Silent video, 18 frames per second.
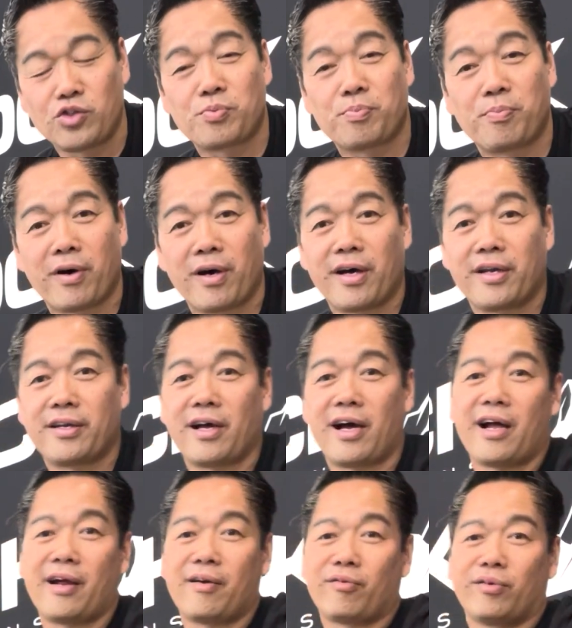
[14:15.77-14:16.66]
but
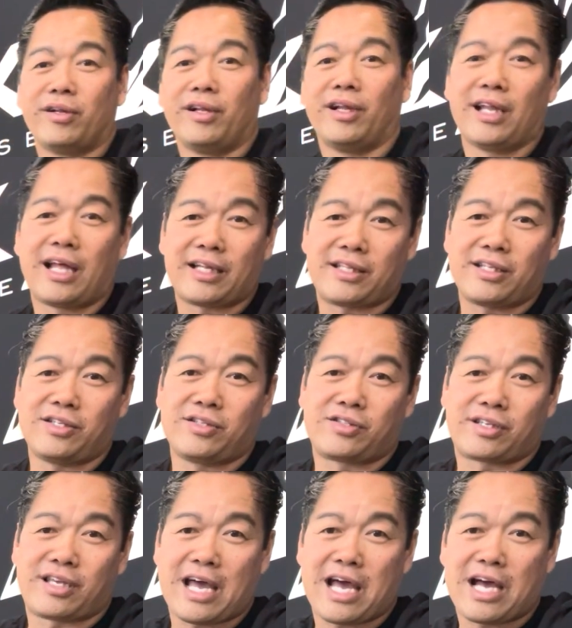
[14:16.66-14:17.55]
I really like these
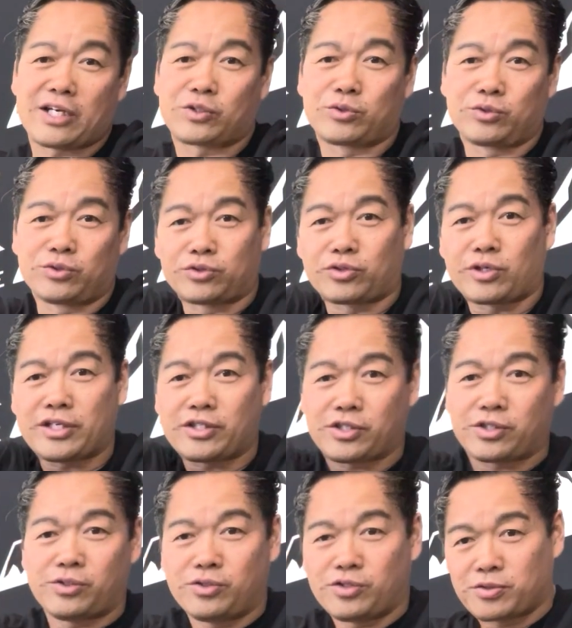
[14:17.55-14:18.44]
casual dress
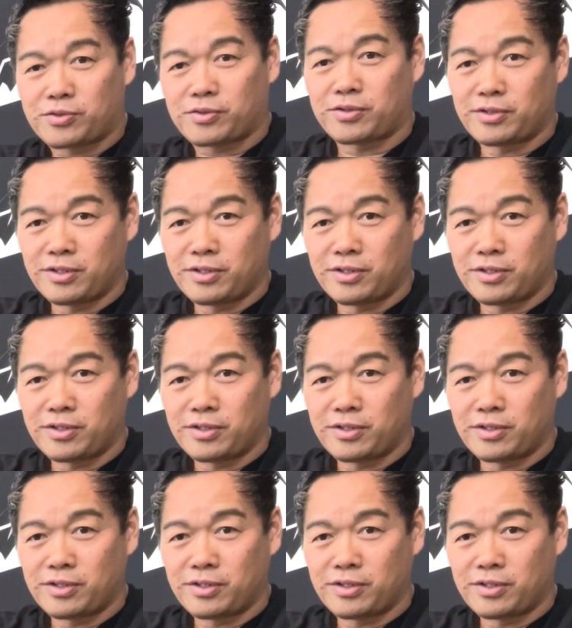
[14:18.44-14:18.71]
shoes.